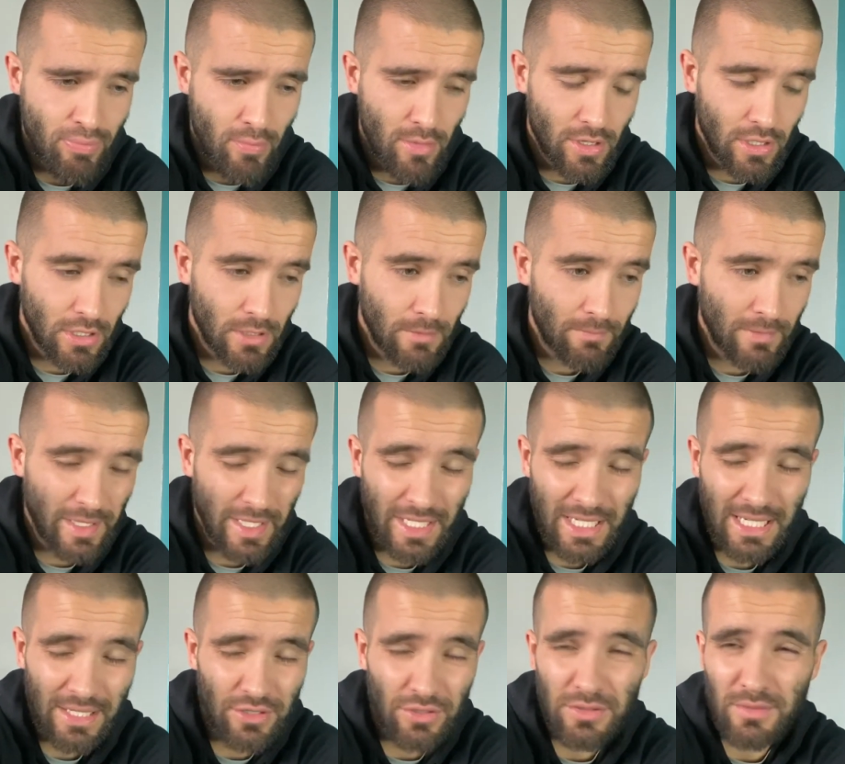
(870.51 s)
And then you
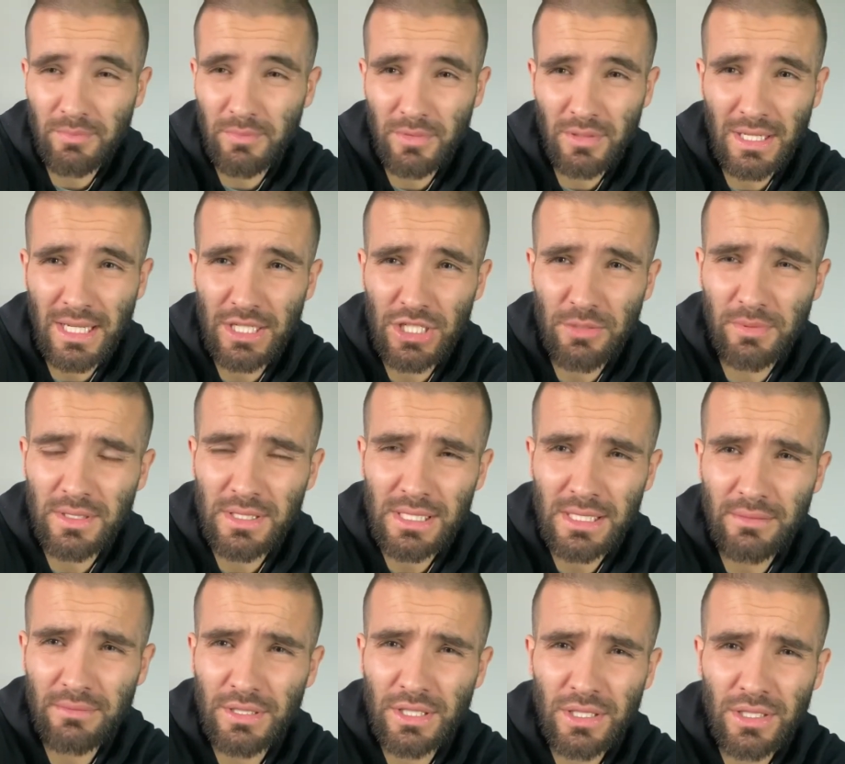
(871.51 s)
catch up on
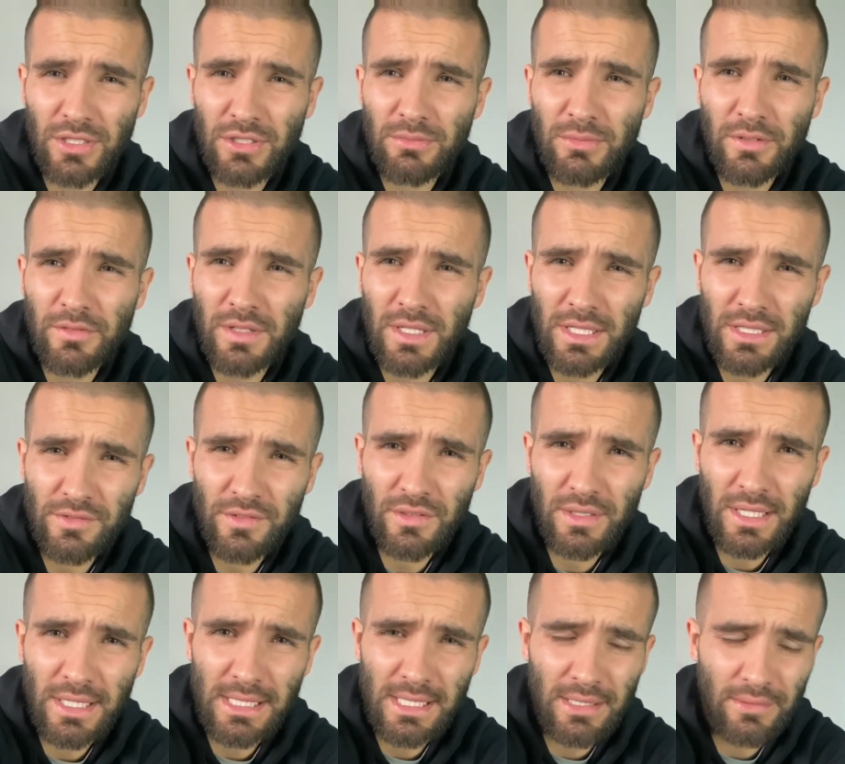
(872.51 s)
sleep when you're home over the next few
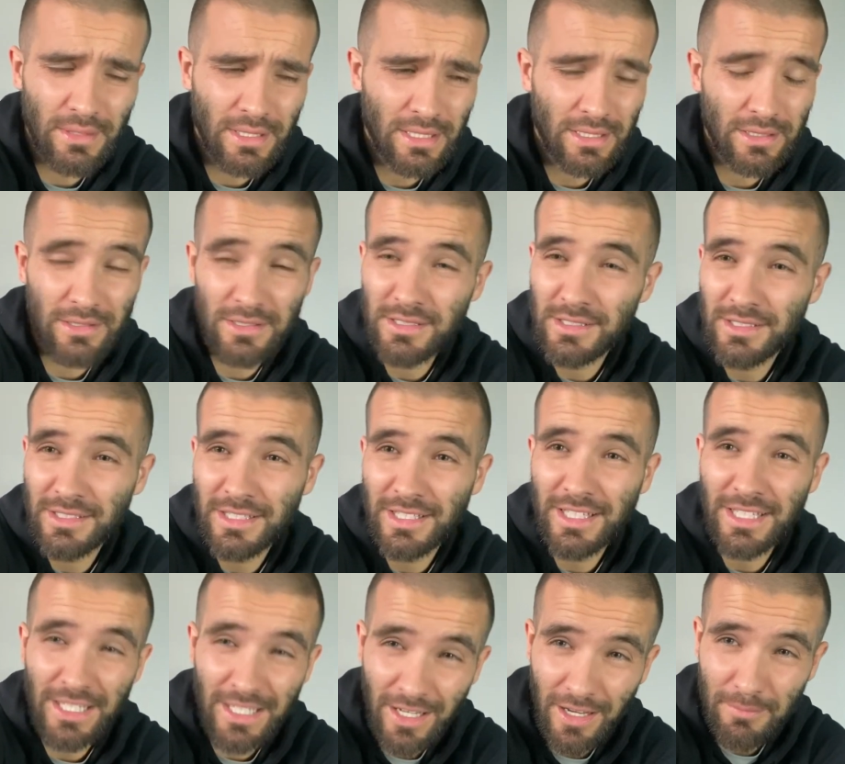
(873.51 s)
days anyway, because
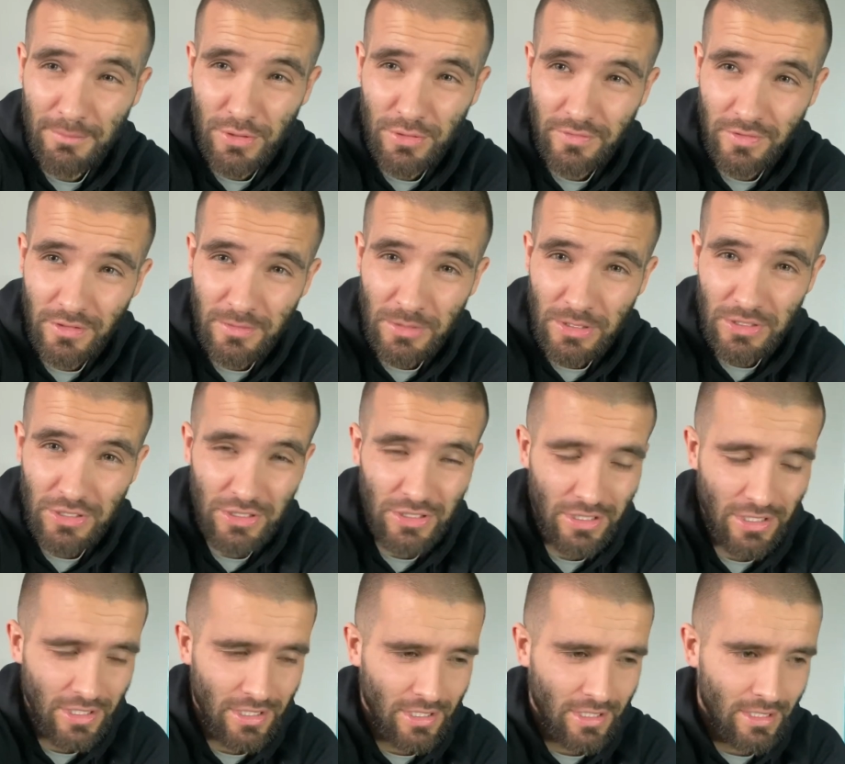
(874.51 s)
you can't move very much.
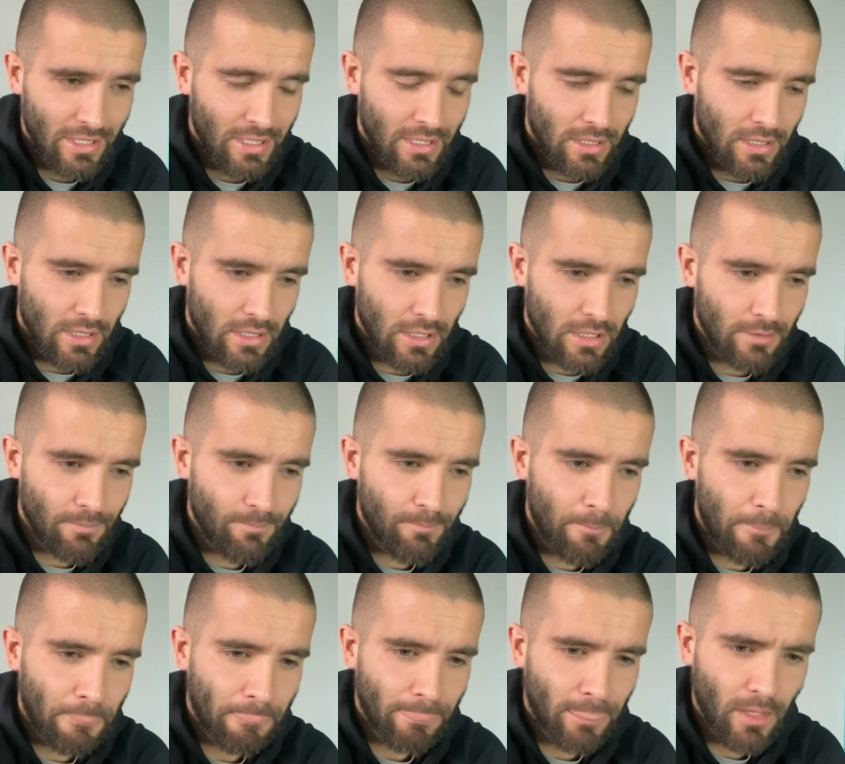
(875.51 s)

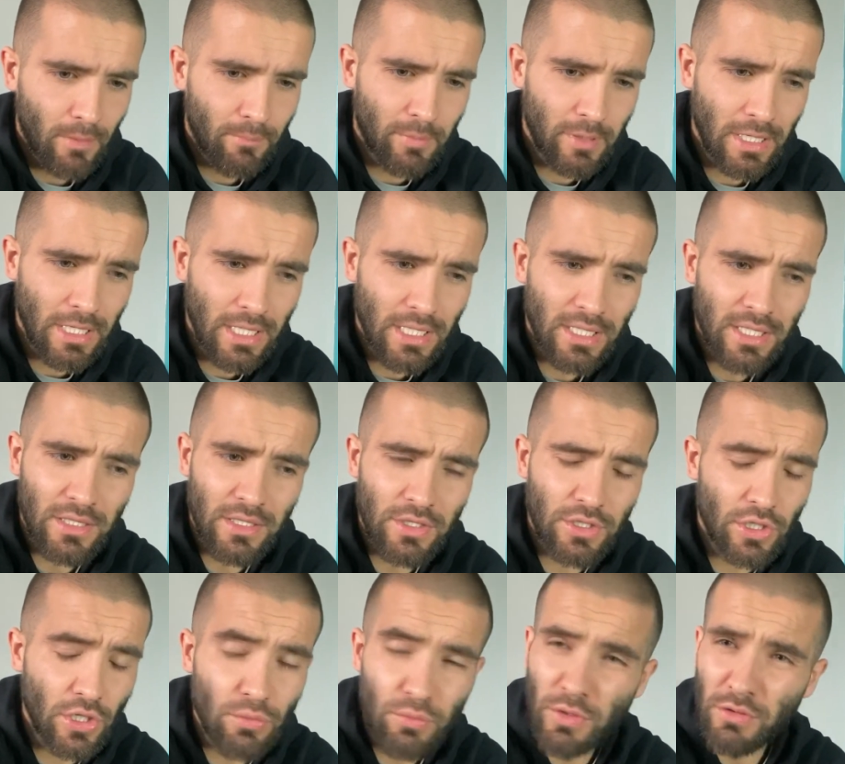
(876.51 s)
But yeah,
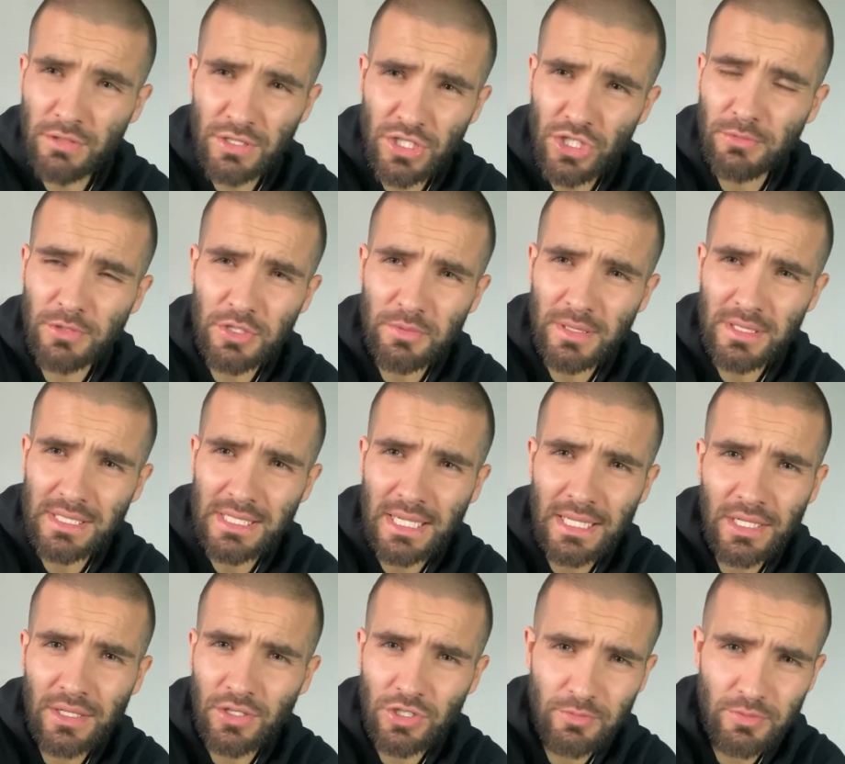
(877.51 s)
don't worry too much about
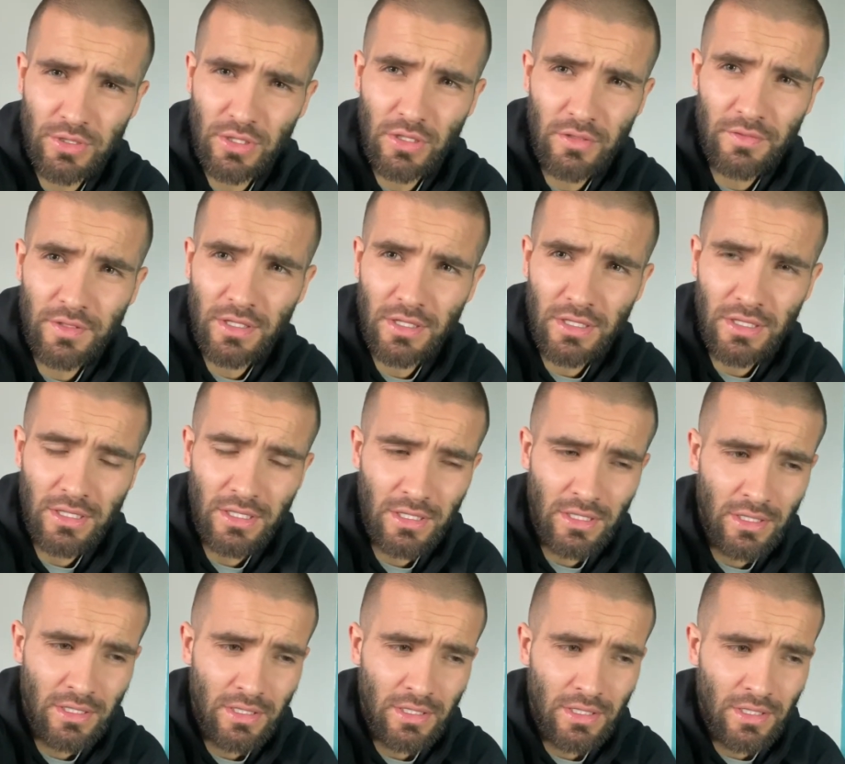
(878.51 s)
staying in hospital overnight.
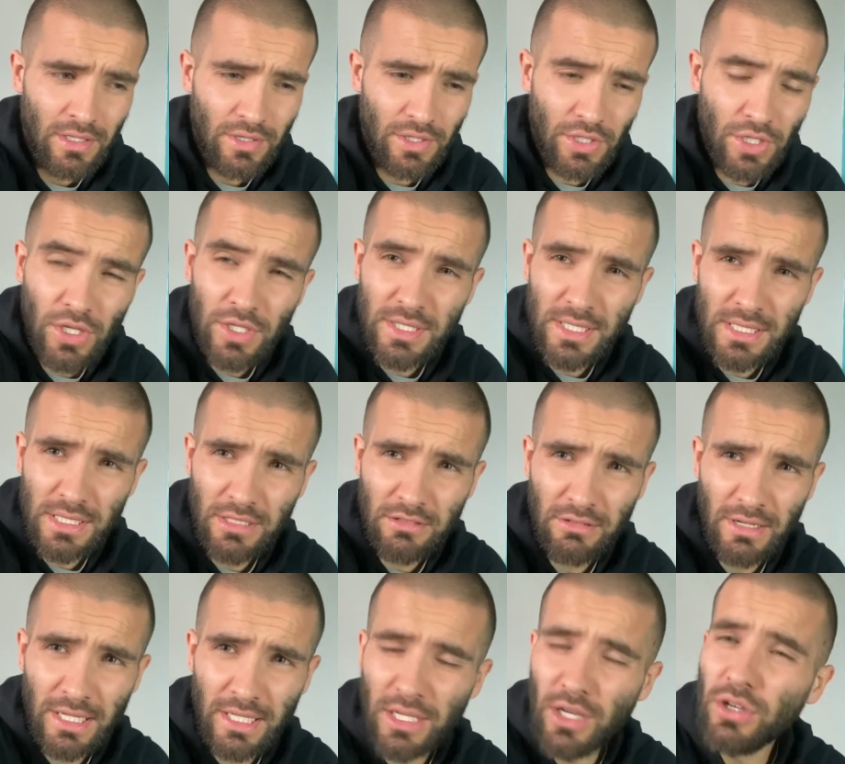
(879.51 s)
The nurses are
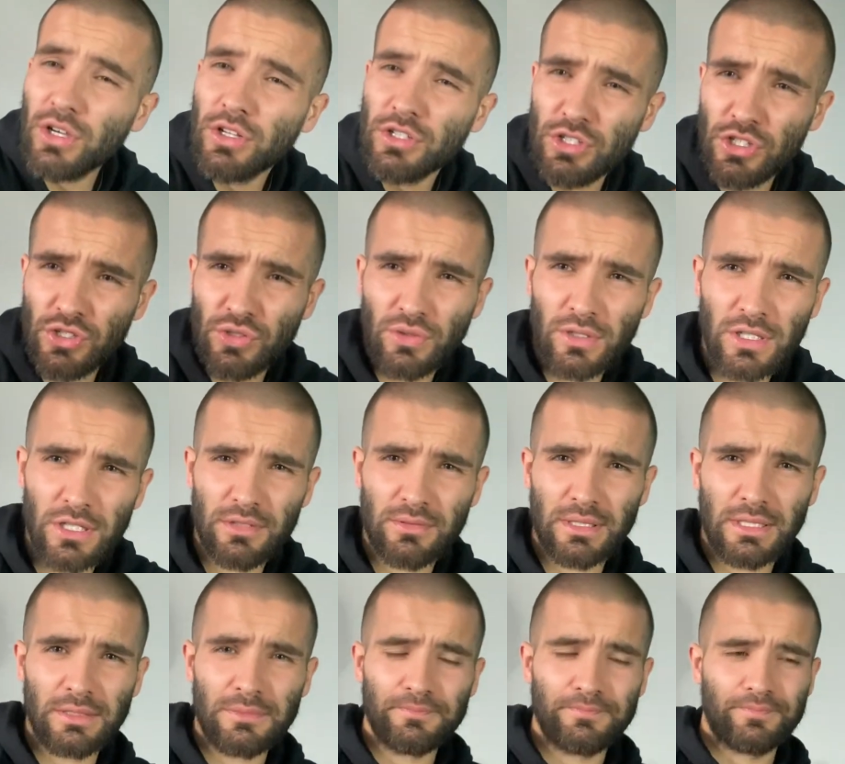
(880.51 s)
great. I'll go to the toilet as
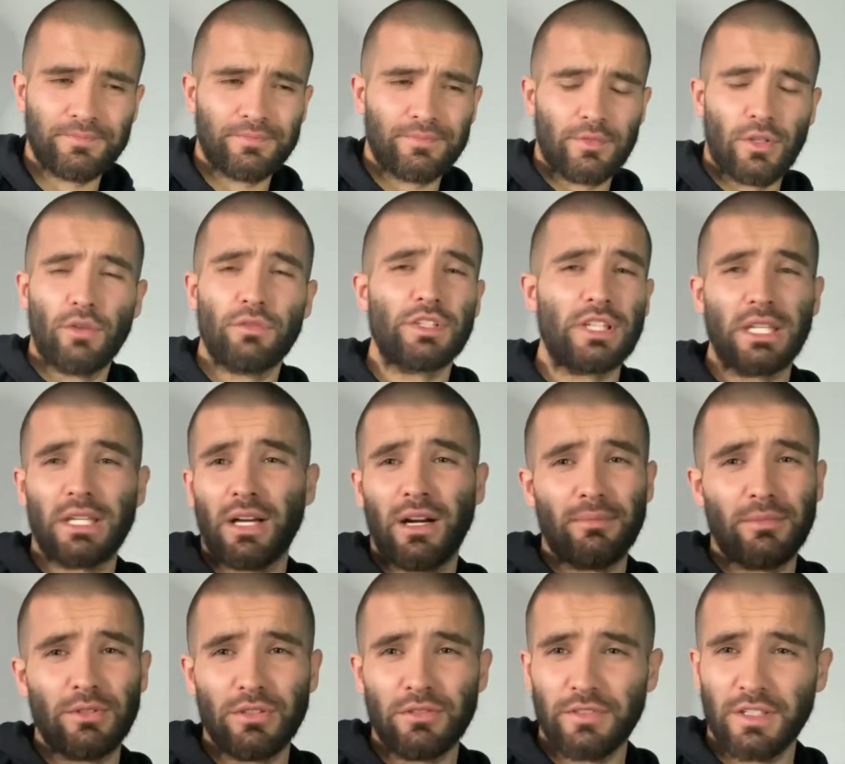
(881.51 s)
well. Obviously you can't
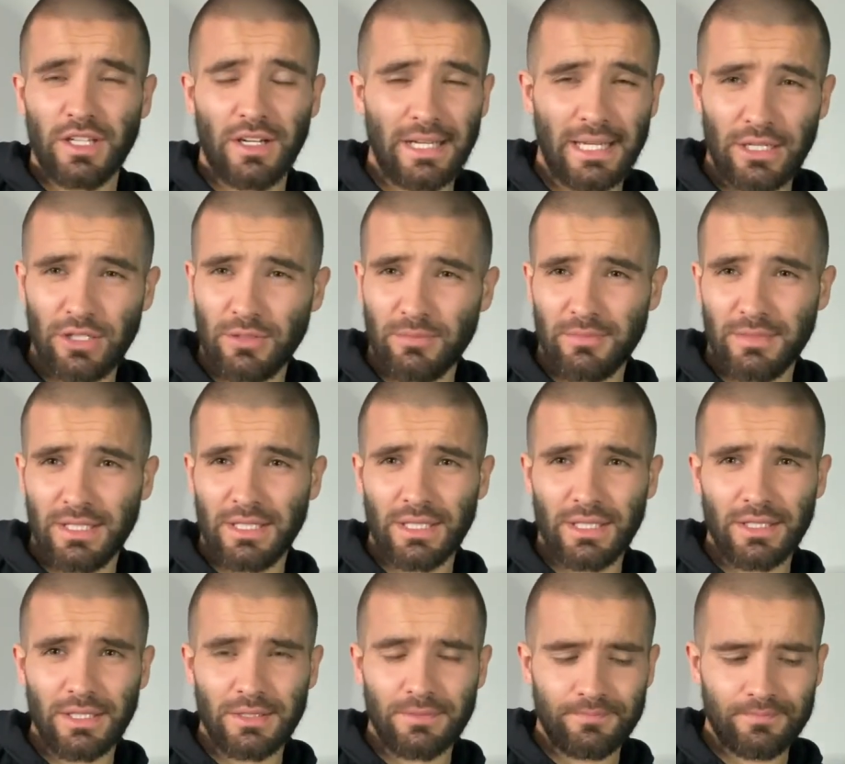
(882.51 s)
move, you can't get up in the
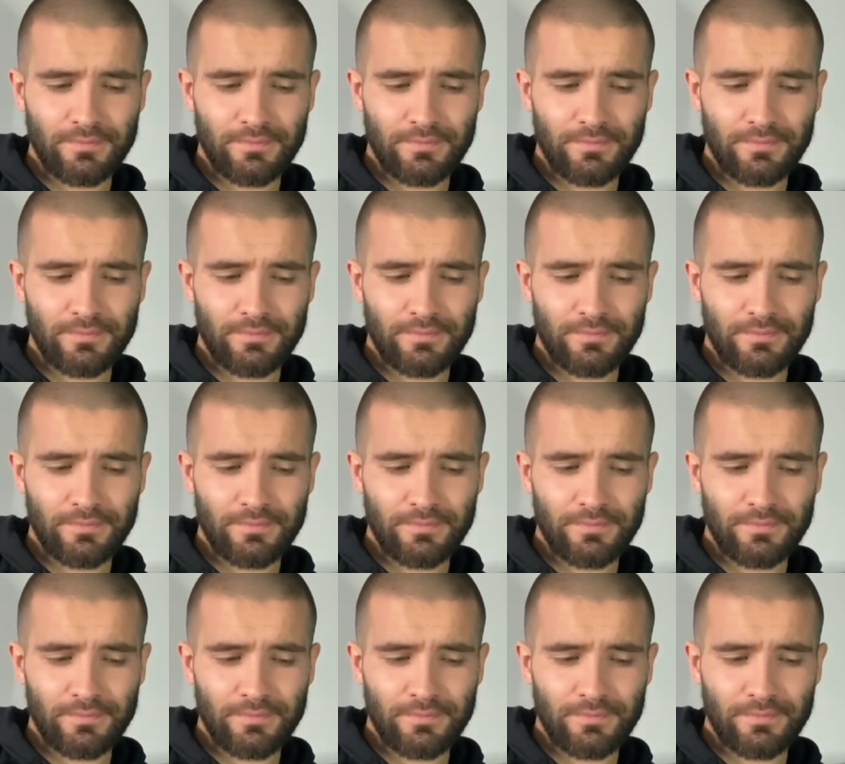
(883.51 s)
night.